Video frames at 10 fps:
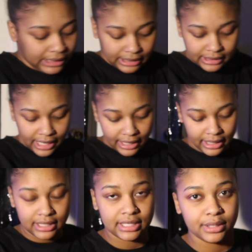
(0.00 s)

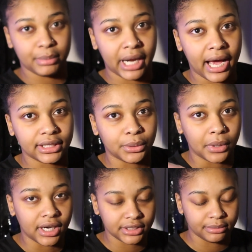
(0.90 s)
tonight, but I had to
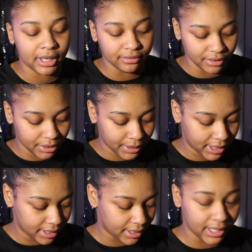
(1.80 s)
wash my real
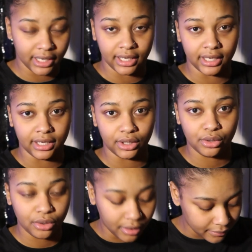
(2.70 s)
hair and
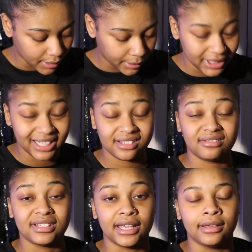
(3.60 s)
cornrow it. That's
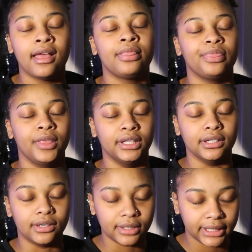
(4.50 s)
gonna take the
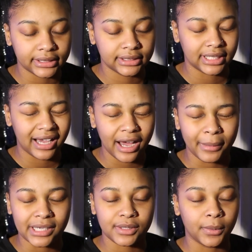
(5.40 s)
longest
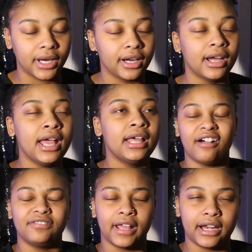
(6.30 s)
time, I swear.
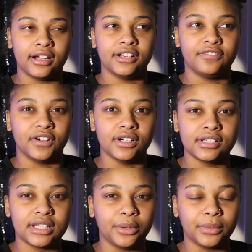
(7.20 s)
I flat ironed it
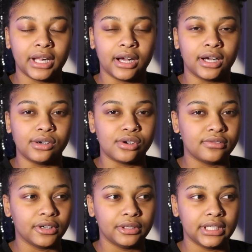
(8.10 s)
first, and when I
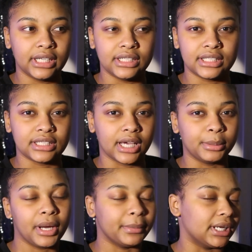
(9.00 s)
cornrowed it, it just
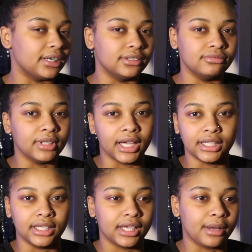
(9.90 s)
kept coming out,
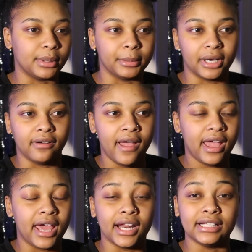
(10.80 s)
like it kept coming out.
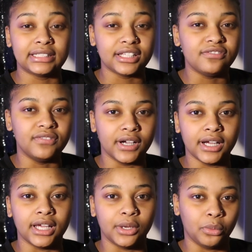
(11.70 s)
And I sleep
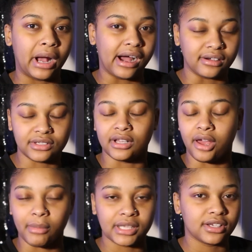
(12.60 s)
very well, so
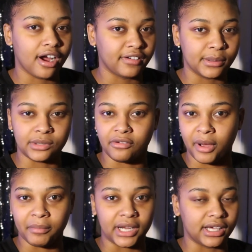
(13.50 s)
like my scarf comes off,
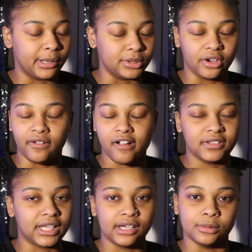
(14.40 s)
my bonnet comes off,
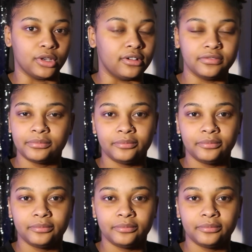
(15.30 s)
everything comes off